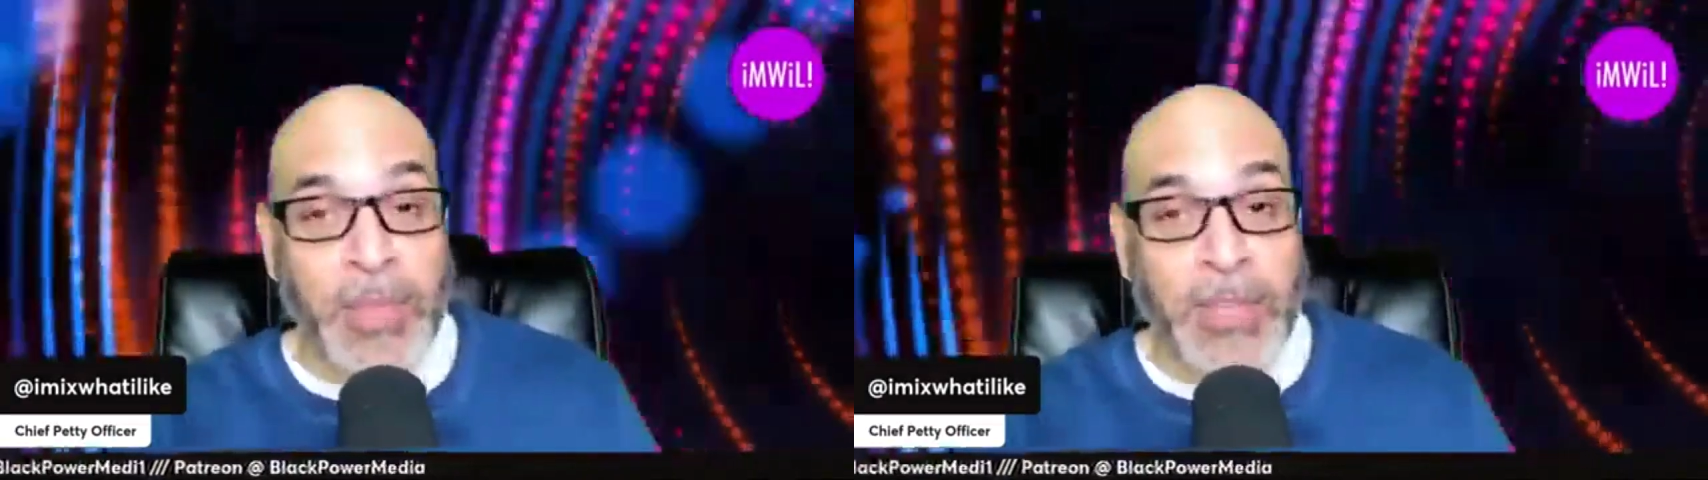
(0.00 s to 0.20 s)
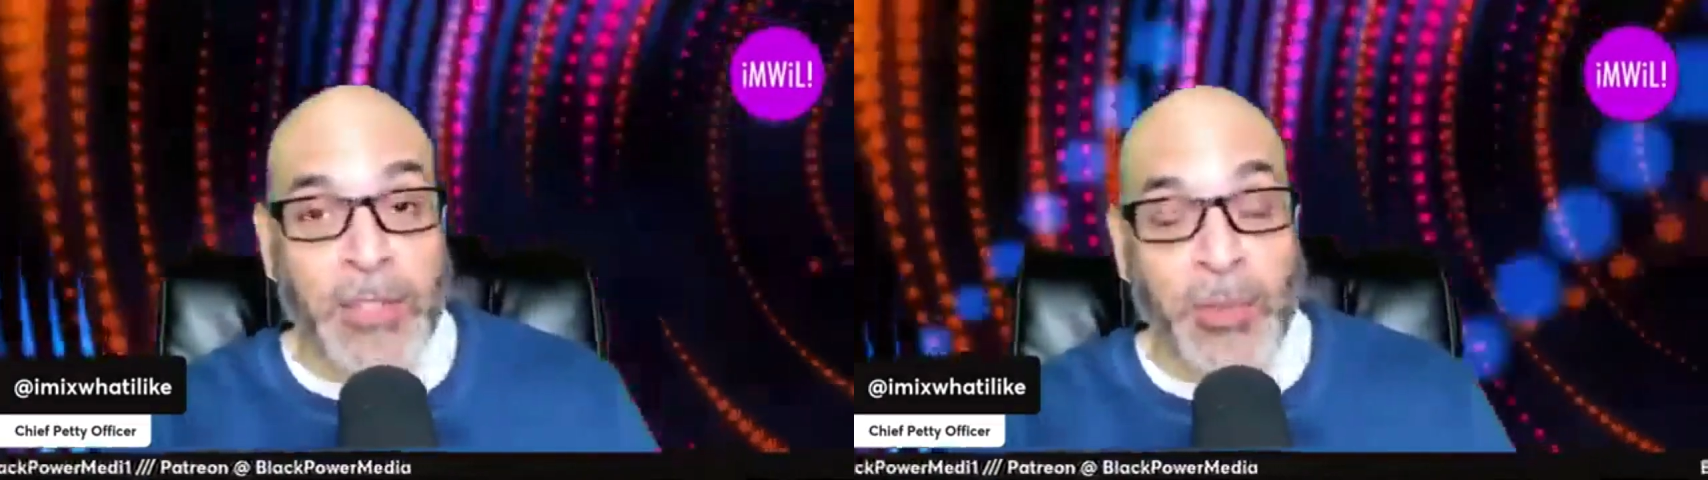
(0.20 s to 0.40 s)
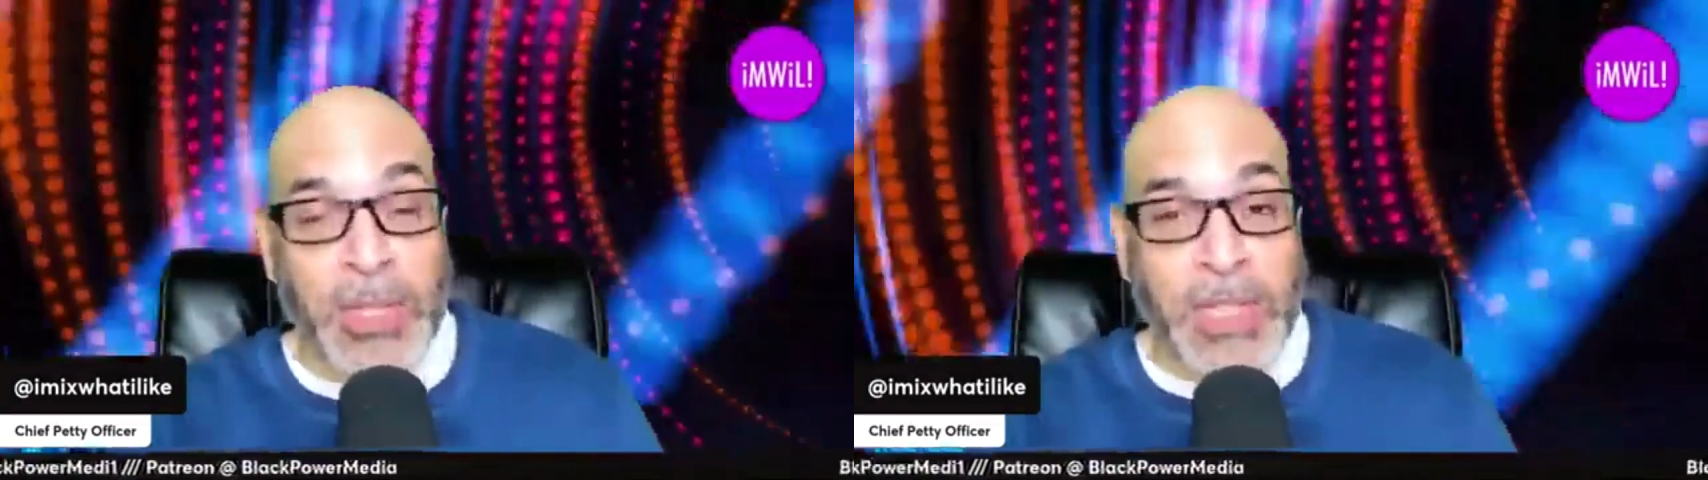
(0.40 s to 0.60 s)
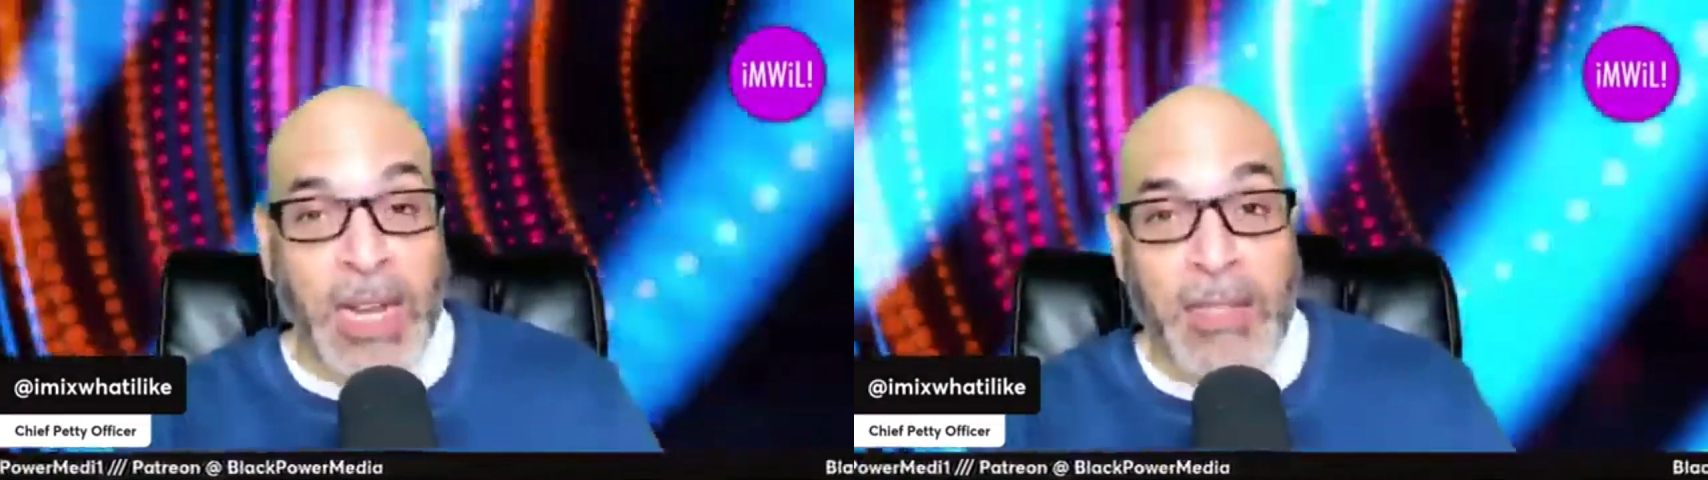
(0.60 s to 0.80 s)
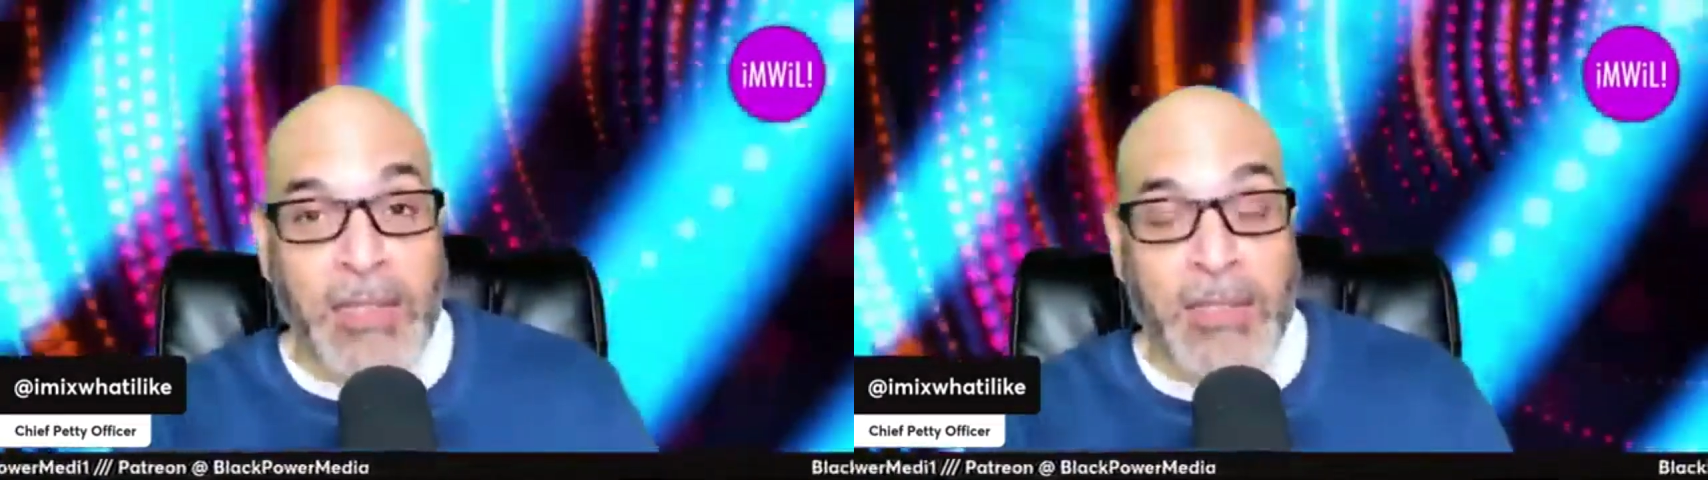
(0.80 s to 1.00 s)
to
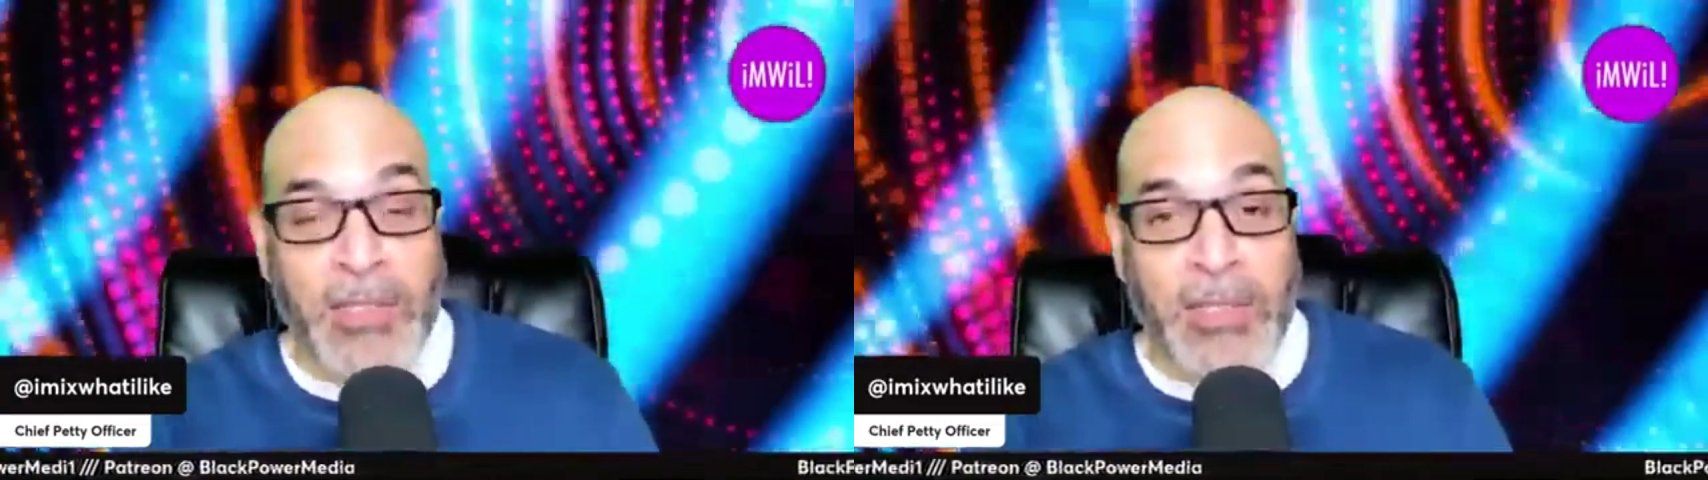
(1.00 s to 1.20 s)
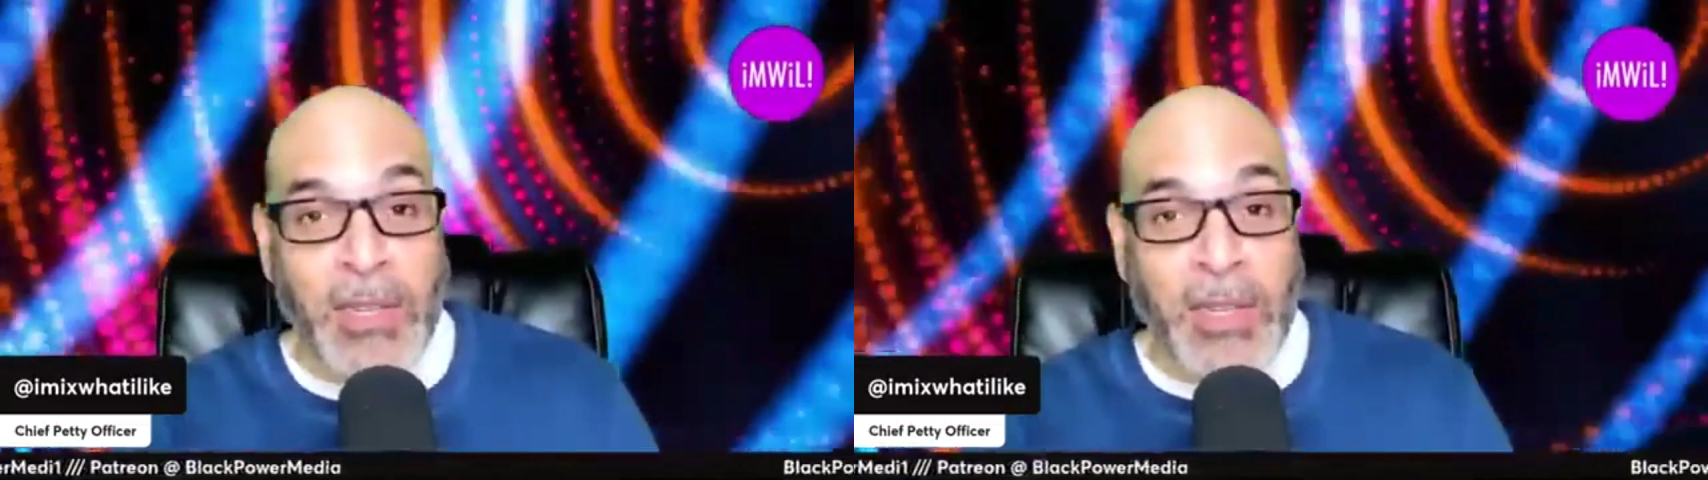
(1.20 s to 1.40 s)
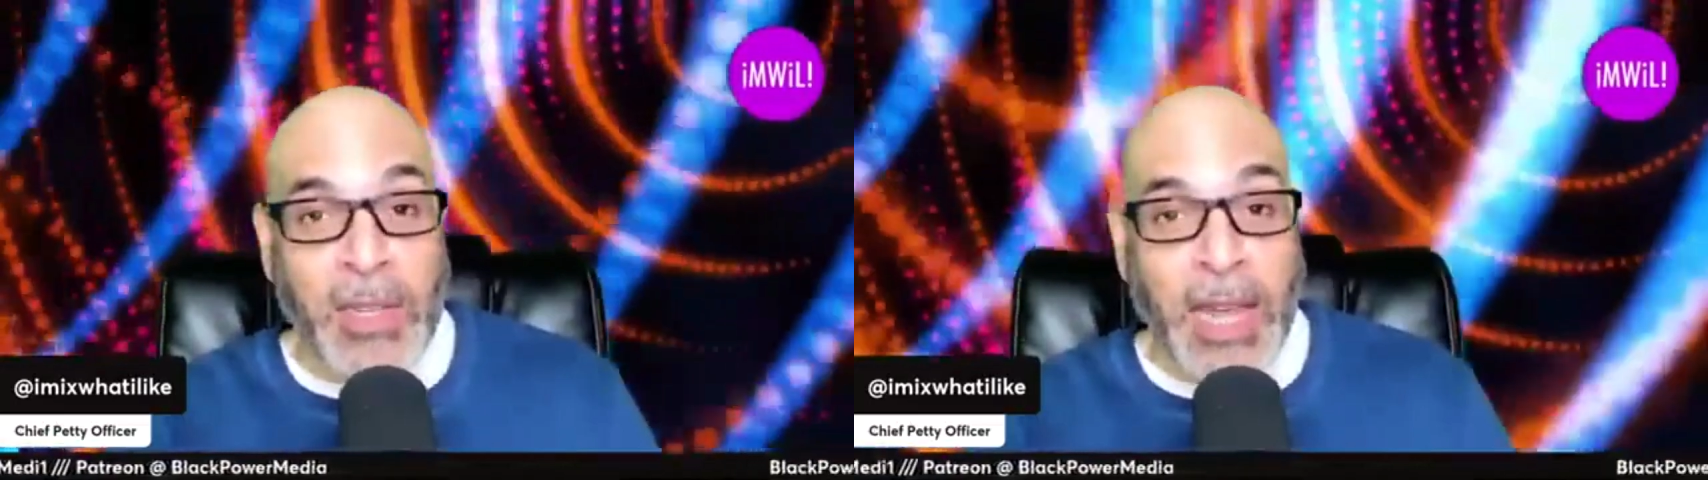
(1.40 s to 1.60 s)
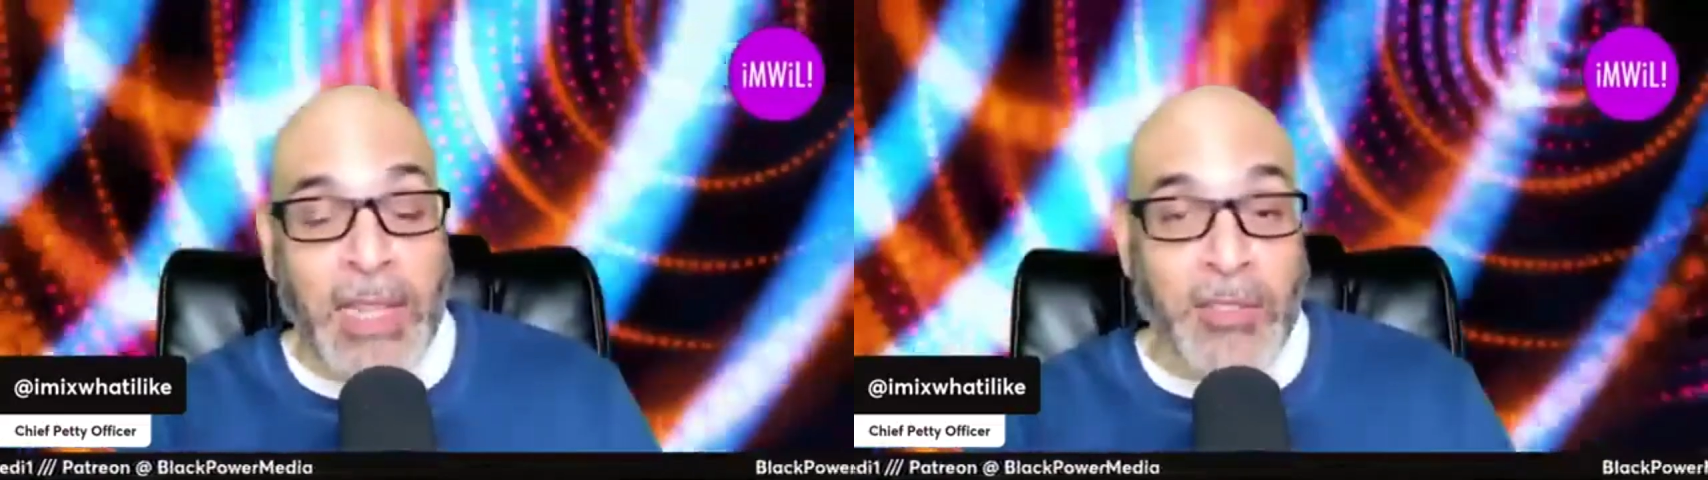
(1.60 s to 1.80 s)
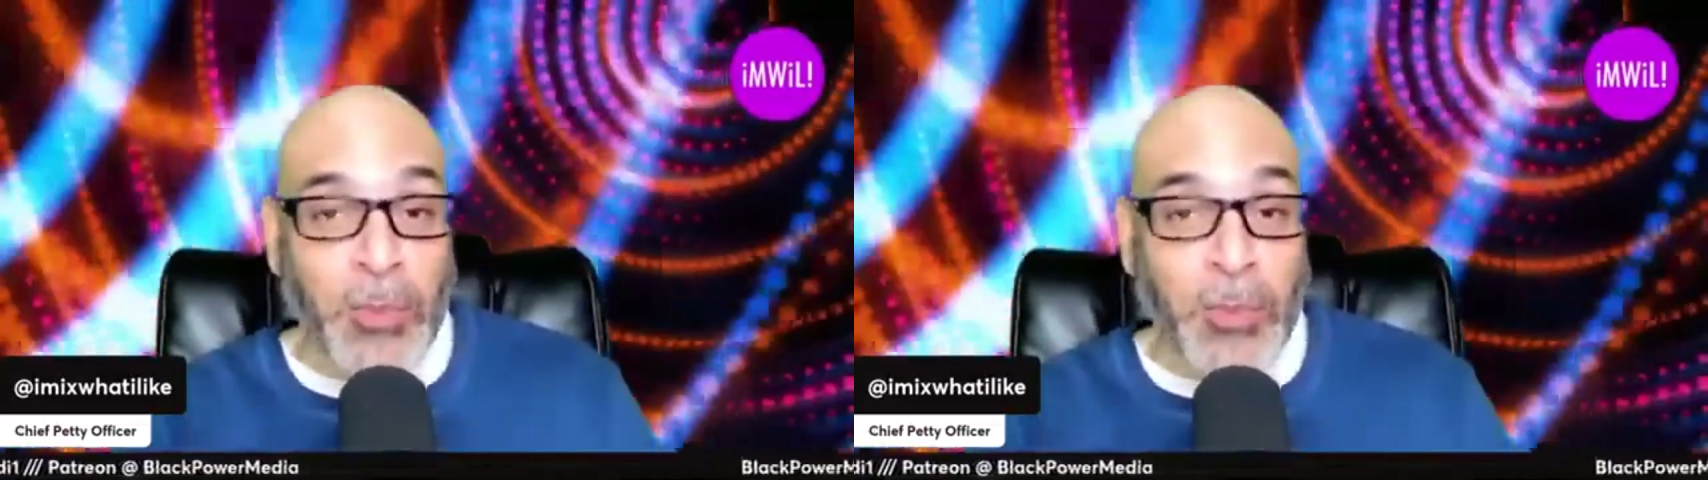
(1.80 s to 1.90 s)
acknowledge, as